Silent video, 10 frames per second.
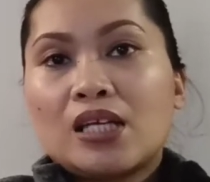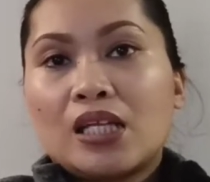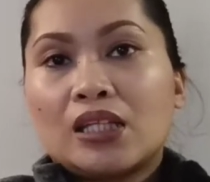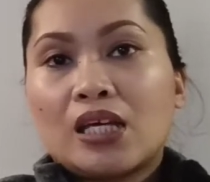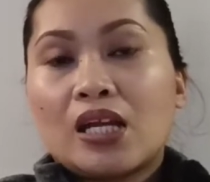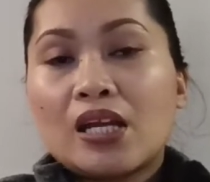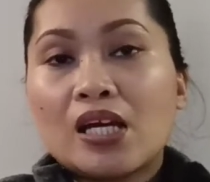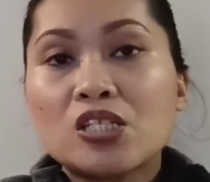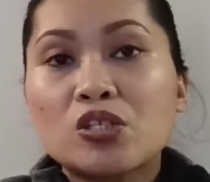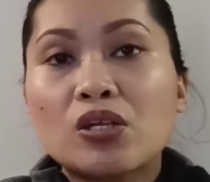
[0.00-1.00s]
the
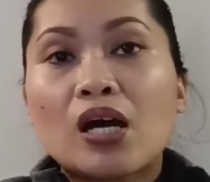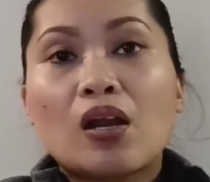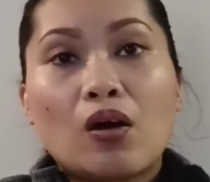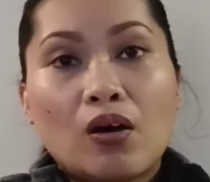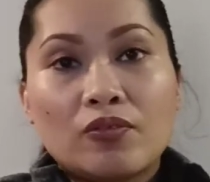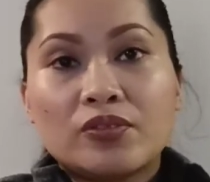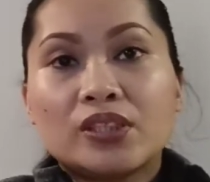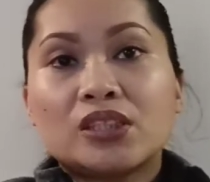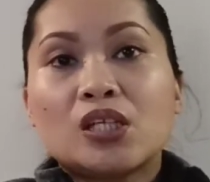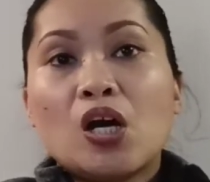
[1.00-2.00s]
international
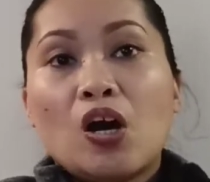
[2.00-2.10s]
office